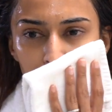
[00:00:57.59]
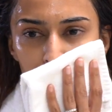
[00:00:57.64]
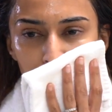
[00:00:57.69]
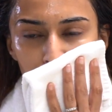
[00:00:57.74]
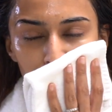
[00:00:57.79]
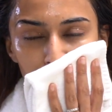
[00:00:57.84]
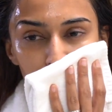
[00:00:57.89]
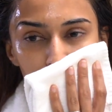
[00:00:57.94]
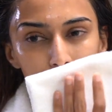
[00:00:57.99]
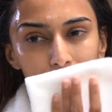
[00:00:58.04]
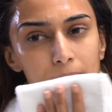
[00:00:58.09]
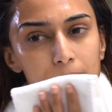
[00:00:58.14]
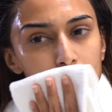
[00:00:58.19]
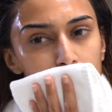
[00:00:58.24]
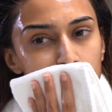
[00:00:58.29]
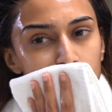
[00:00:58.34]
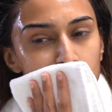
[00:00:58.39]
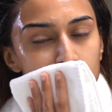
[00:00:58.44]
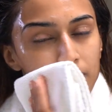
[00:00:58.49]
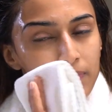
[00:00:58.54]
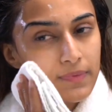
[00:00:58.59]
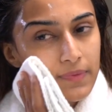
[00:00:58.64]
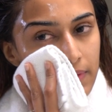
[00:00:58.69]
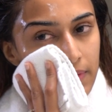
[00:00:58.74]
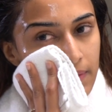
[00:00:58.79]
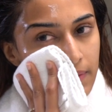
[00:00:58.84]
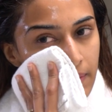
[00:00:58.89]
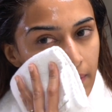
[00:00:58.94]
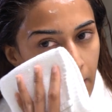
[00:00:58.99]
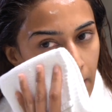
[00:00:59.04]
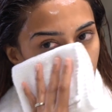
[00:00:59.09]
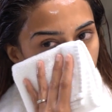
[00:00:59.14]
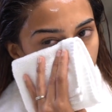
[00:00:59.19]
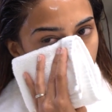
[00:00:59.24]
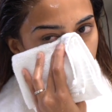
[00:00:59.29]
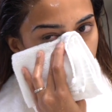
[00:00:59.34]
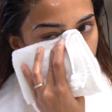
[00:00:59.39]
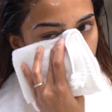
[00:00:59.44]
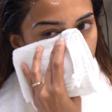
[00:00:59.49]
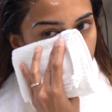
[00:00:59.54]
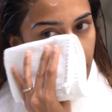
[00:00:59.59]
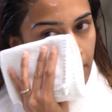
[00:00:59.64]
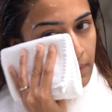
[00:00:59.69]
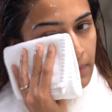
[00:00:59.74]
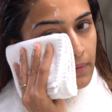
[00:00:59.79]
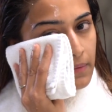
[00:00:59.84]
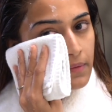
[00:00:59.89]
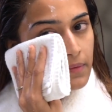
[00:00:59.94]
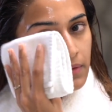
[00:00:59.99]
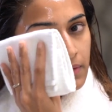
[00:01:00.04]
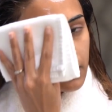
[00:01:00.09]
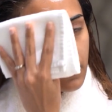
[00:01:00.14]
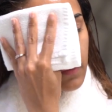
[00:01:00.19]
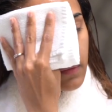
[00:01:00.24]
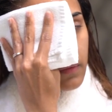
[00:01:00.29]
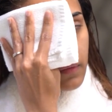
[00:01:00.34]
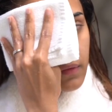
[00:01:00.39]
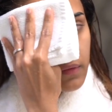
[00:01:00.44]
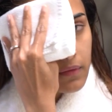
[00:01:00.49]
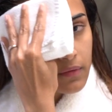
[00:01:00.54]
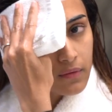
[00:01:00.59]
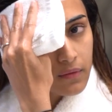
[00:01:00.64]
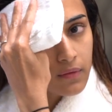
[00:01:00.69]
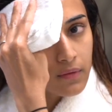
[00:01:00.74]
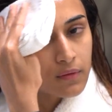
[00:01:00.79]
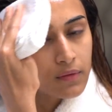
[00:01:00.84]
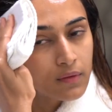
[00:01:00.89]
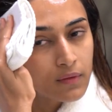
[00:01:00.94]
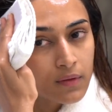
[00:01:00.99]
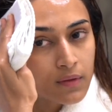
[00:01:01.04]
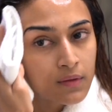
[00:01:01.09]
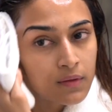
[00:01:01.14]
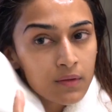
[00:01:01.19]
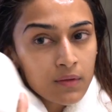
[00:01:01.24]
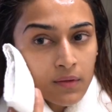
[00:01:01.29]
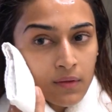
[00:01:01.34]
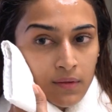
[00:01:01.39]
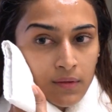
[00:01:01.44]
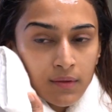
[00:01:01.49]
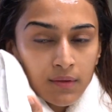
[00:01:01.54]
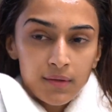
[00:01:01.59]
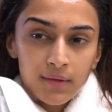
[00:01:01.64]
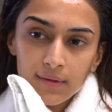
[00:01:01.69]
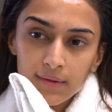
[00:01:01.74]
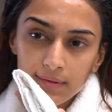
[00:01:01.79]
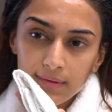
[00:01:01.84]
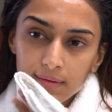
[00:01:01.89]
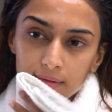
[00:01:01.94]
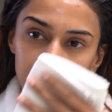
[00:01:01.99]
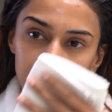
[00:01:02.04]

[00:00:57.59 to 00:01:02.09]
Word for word: just sprayed some perfume on and walked out of the washroom.